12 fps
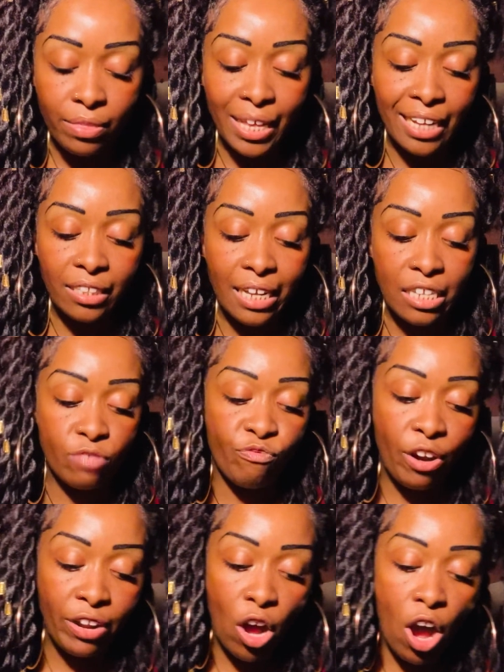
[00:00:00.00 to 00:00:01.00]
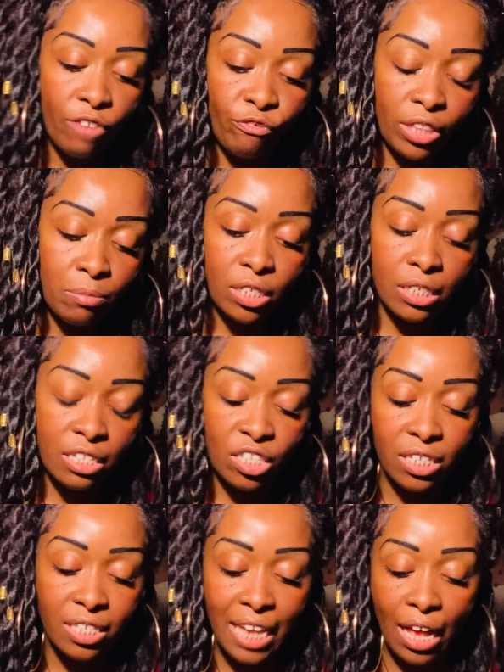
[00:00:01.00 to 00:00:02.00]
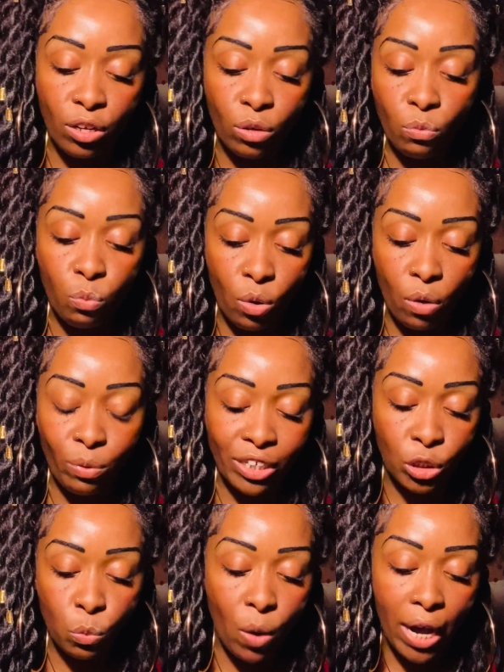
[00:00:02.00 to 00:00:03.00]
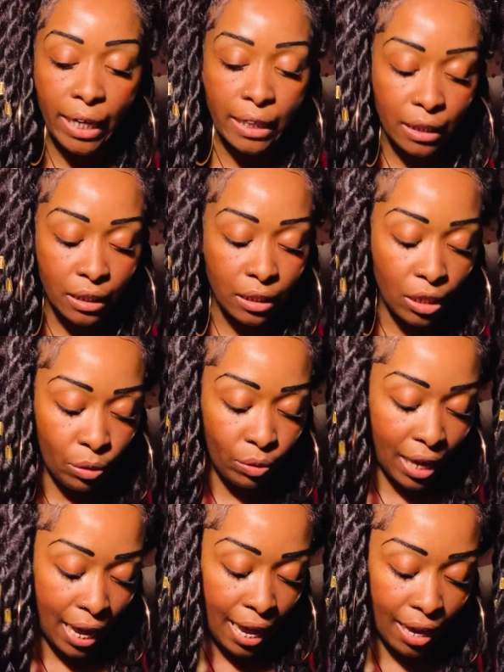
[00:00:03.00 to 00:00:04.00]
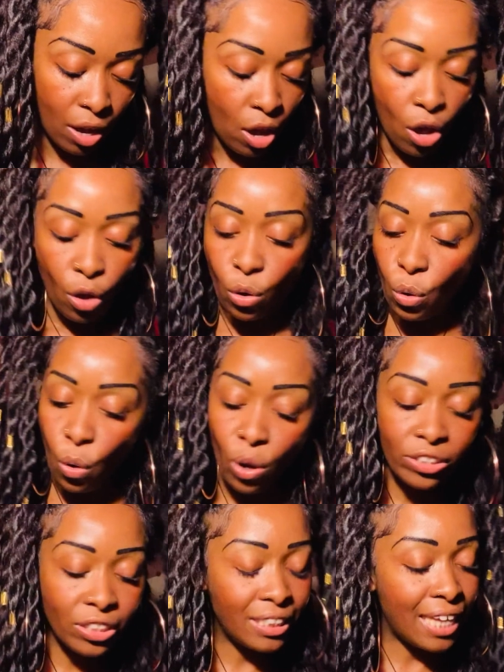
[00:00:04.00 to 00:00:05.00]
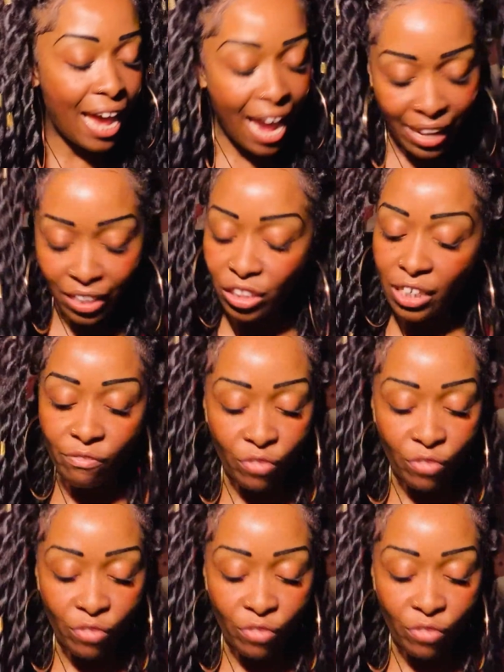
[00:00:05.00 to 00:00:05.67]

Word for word: they it's very hard for them to to settle on what which one okay gorgeous energy,